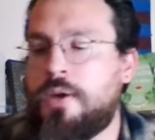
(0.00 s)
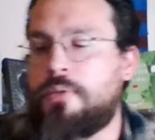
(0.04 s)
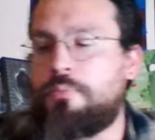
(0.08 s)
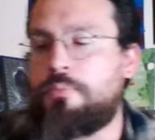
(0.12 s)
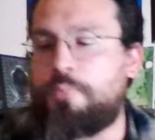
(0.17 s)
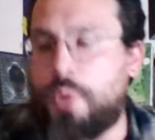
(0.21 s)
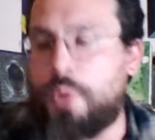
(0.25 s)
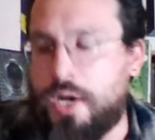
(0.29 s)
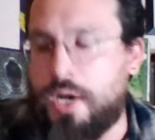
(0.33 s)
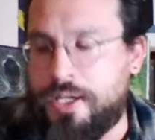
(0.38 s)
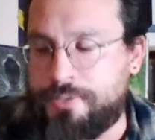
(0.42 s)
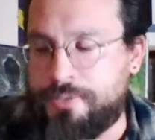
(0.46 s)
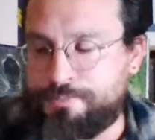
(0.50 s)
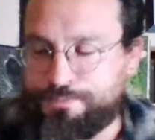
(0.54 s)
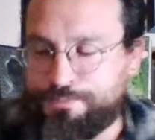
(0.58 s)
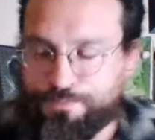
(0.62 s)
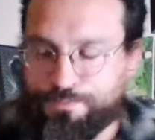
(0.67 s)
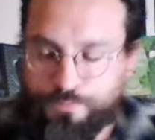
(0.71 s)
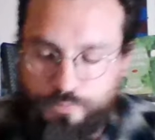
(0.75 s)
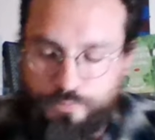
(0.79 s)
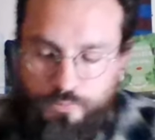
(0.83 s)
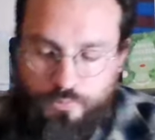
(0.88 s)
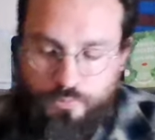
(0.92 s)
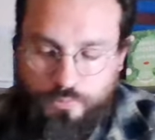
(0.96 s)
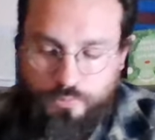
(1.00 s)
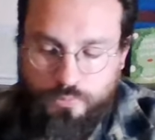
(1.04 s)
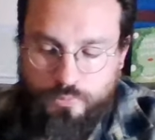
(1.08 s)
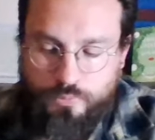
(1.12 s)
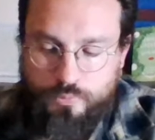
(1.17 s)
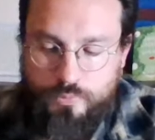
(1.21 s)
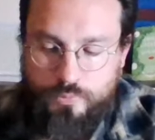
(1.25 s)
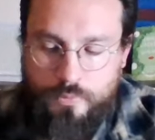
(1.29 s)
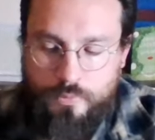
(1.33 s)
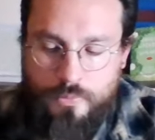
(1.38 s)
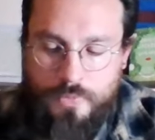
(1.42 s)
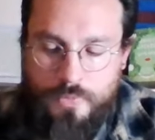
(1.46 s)
But
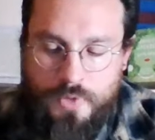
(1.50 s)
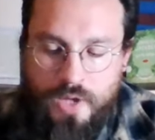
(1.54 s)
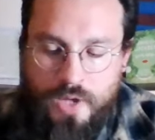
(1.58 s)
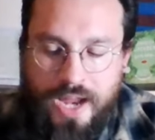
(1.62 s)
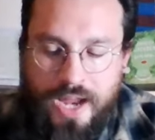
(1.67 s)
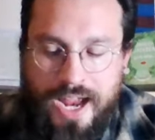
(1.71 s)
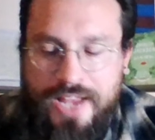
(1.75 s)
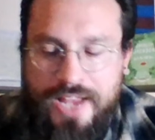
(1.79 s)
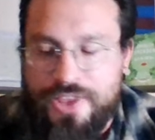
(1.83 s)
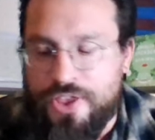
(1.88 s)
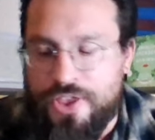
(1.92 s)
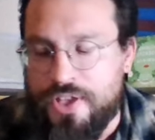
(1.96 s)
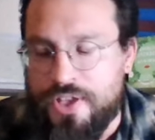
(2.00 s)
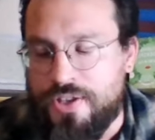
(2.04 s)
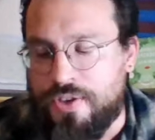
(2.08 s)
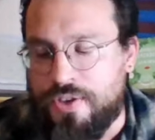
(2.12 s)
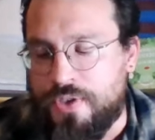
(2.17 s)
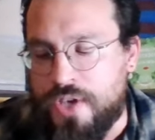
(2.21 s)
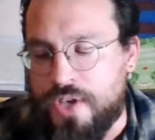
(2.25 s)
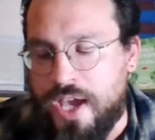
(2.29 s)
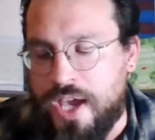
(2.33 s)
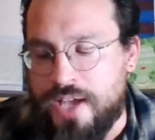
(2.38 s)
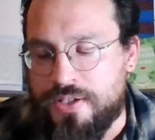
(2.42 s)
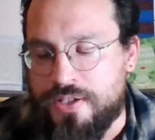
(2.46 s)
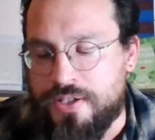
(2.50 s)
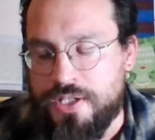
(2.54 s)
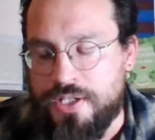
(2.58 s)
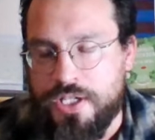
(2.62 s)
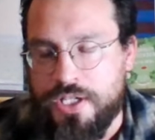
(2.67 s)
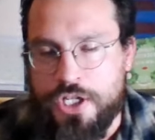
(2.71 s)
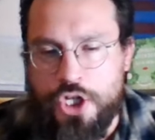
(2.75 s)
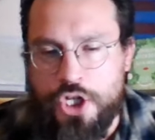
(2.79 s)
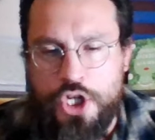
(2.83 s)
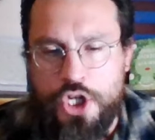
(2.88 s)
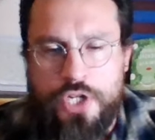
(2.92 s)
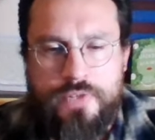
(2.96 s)
I think that the Kansas
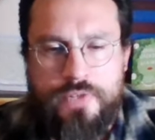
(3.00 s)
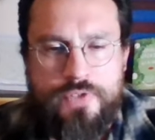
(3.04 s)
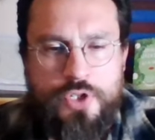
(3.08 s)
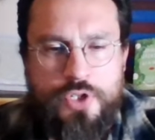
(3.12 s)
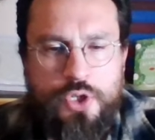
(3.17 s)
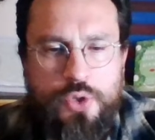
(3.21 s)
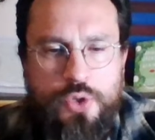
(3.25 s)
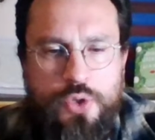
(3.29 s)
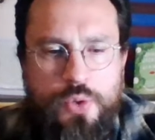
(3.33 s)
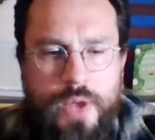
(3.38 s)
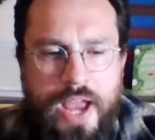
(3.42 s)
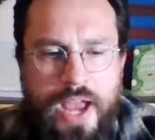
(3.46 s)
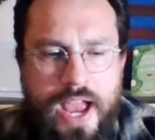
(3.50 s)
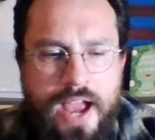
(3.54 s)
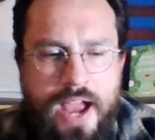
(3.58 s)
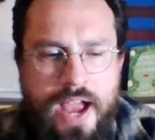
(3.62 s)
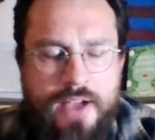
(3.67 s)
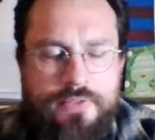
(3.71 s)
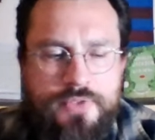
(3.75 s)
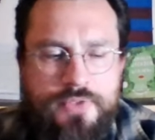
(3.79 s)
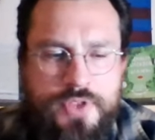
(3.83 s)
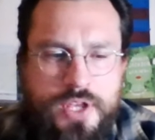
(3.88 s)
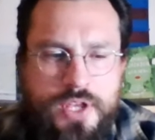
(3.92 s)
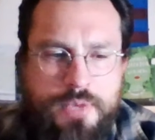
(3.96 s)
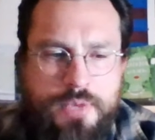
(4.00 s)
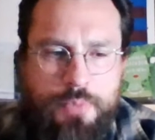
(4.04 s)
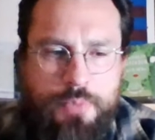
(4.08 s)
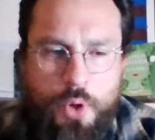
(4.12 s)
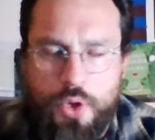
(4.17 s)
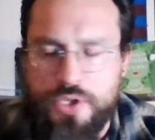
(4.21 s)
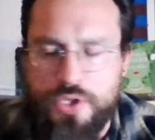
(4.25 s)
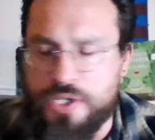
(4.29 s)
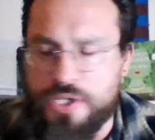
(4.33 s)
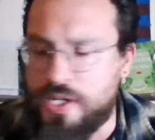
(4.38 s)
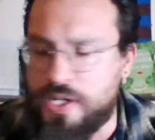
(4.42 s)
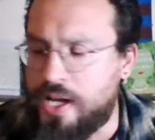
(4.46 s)
City Chiefs do have the
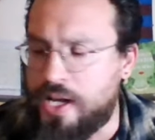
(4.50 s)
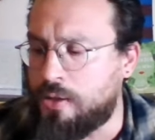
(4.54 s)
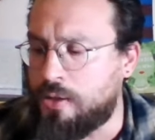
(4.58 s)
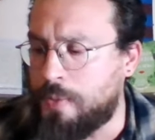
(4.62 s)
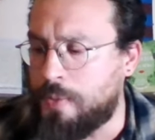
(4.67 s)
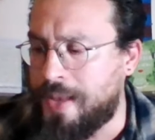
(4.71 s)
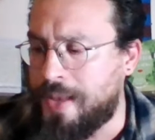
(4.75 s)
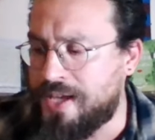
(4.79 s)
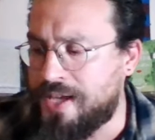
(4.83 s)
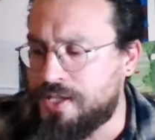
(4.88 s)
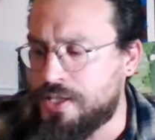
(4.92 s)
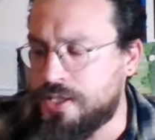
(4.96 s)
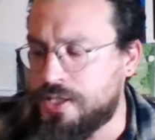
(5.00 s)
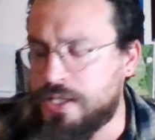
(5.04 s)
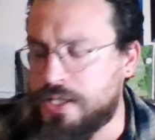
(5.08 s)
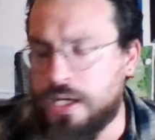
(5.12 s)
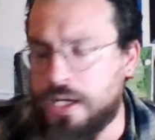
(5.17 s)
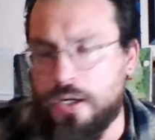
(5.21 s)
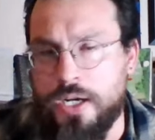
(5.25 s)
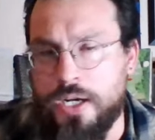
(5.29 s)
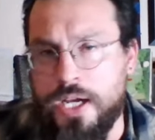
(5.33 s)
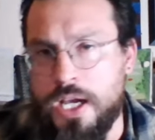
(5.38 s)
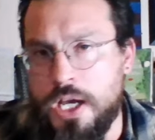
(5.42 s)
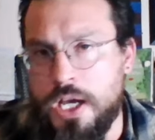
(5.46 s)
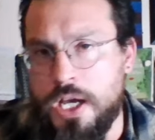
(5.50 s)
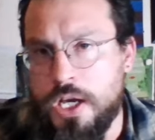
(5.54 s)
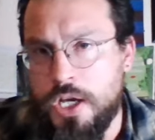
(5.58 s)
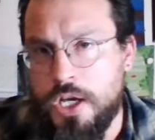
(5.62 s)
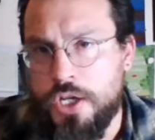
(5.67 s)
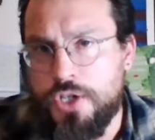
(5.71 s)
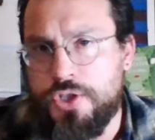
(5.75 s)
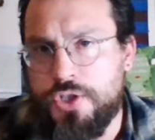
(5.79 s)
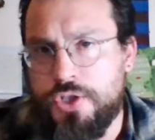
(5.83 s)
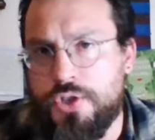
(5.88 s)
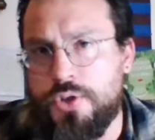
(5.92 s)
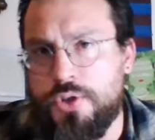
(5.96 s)
personnel necessary
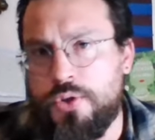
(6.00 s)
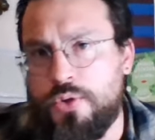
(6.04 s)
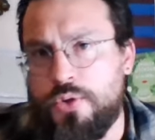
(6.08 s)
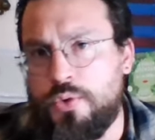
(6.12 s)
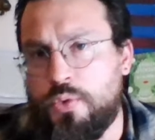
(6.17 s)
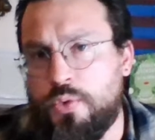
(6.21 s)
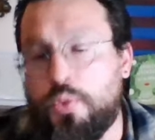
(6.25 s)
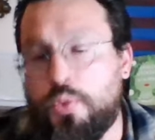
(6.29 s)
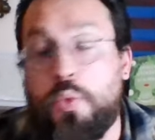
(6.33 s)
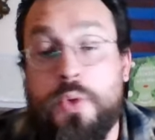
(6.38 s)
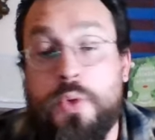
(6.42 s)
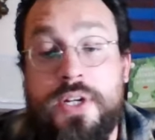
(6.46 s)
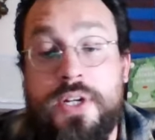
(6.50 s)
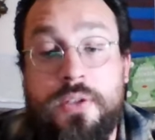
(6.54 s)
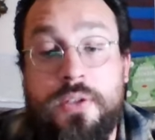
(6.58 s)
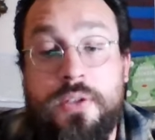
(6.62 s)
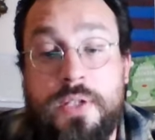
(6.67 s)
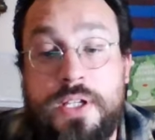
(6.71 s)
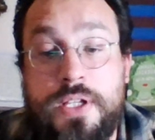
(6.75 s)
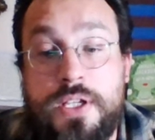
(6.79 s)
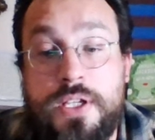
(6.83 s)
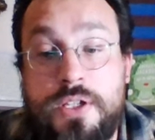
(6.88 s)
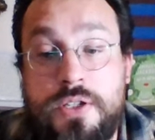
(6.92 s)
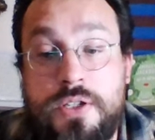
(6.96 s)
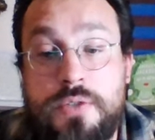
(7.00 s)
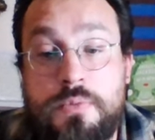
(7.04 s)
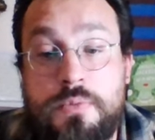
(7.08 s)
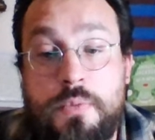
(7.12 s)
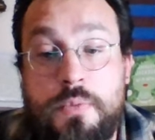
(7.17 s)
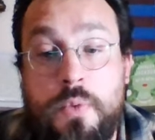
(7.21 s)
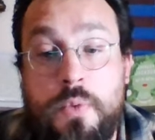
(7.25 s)
to really.